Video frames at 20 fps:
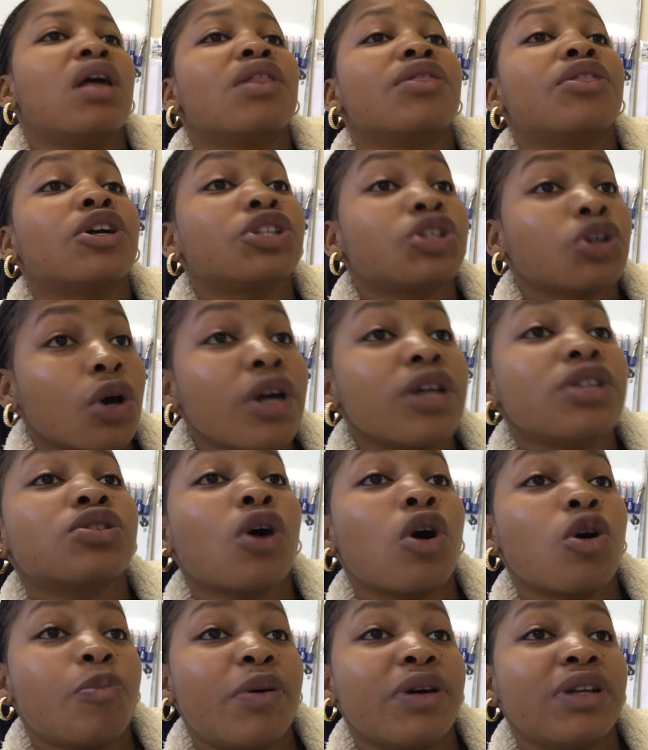The door is
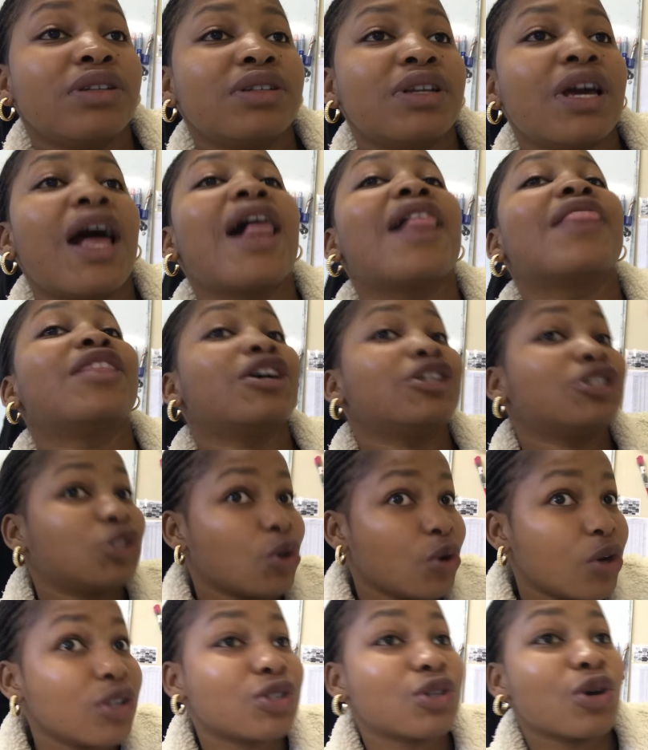open. The
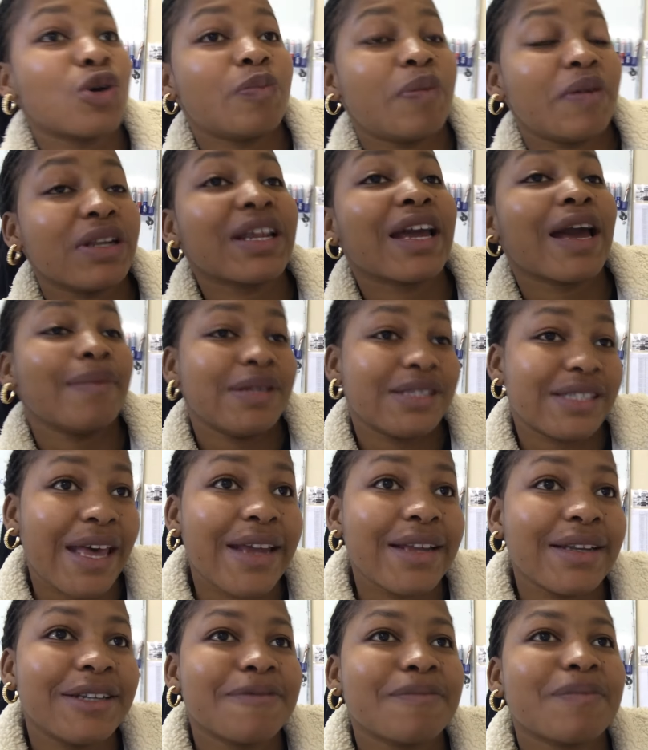door is open. Come
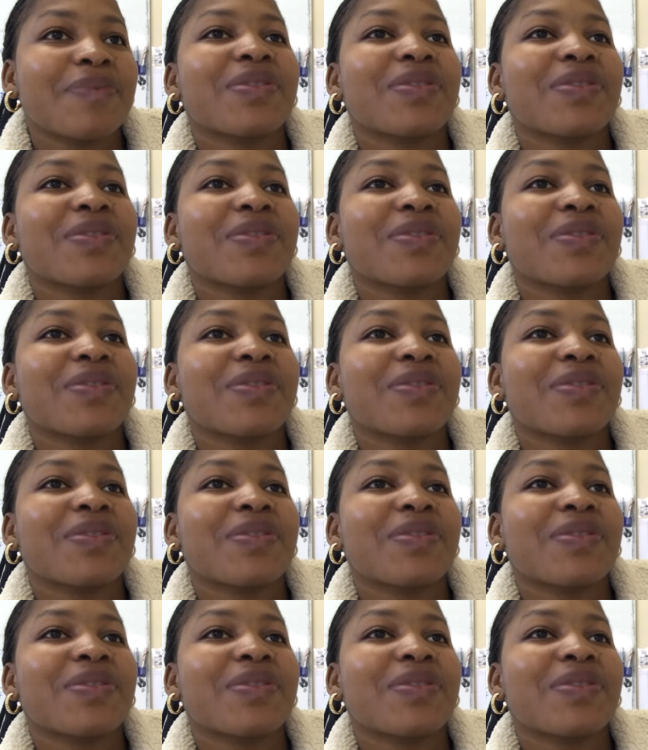inside.